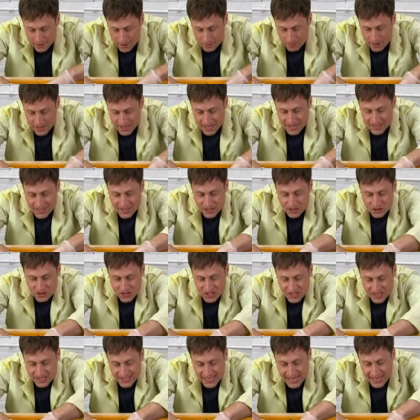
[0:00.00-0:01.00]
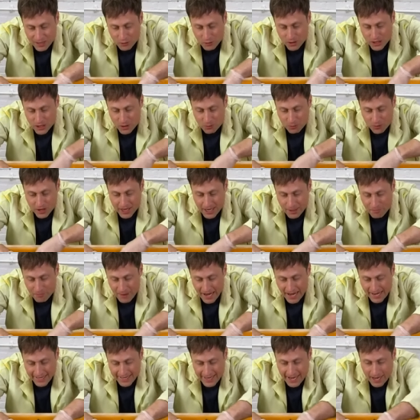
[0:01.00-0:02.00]
because it'll stick when you bring it
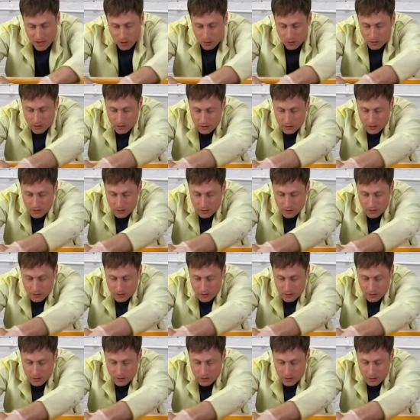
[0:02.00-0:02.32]
back out.